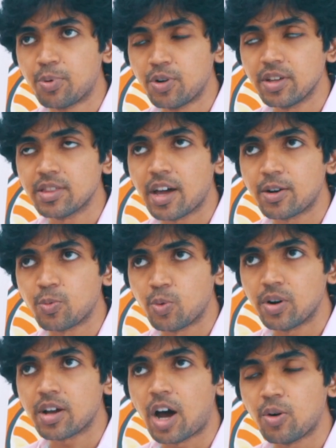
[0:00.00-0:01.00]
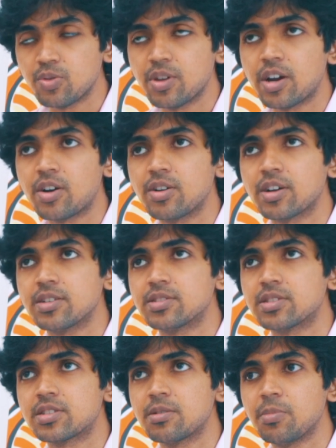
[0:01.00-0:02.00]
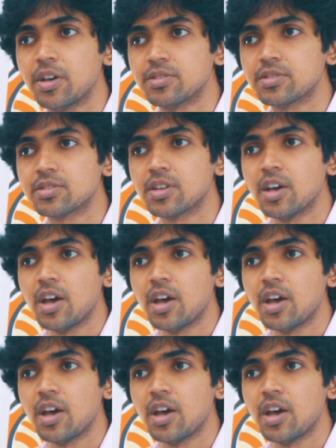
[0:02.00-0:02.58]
putting that work out there on a consistent basis,